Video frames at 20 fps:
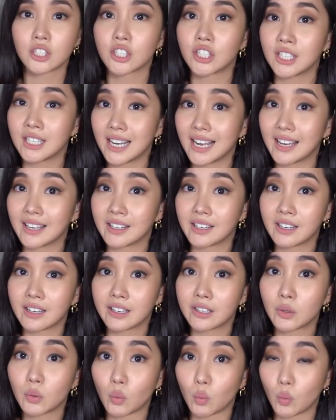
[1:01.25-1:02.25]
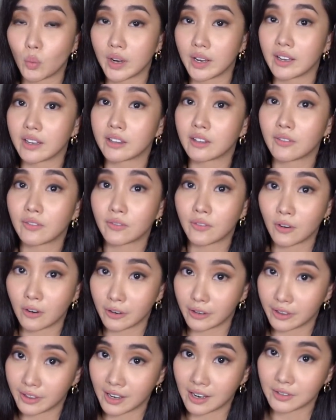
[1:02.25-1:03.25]
She ended with
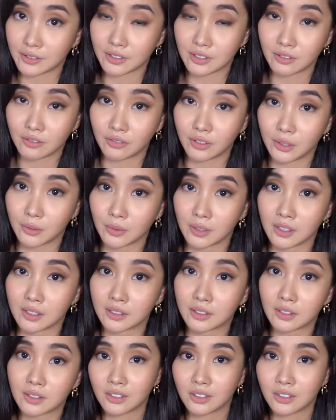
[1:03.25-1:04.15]
4,000 viewers,